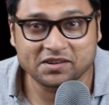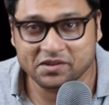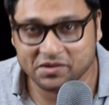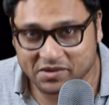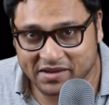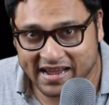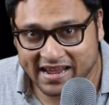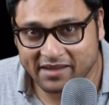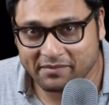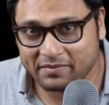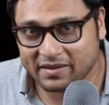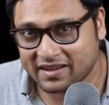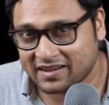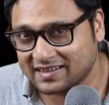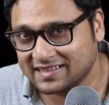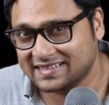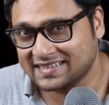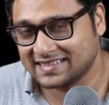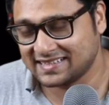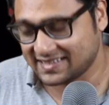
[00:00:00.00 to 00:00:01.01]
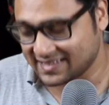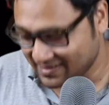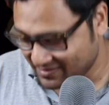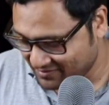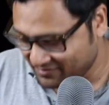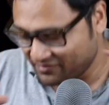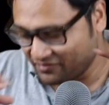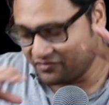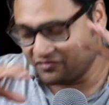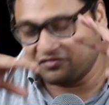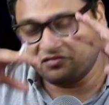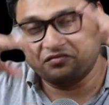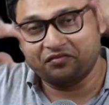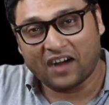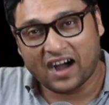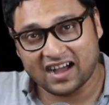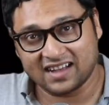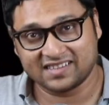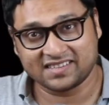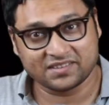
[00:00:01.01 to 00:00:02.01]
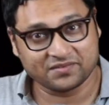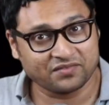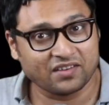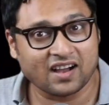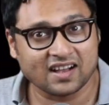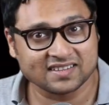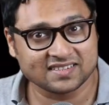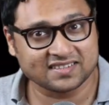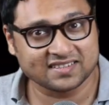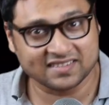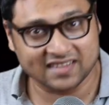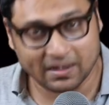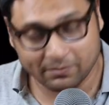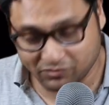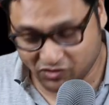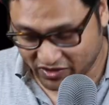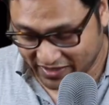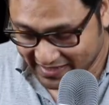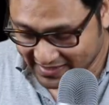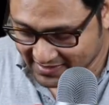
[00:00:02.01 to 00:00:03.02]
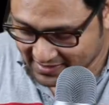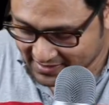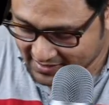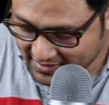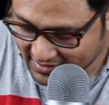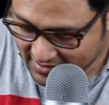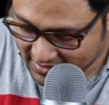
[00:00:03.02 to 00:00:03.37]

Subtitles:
today because it's a vast, vast subject.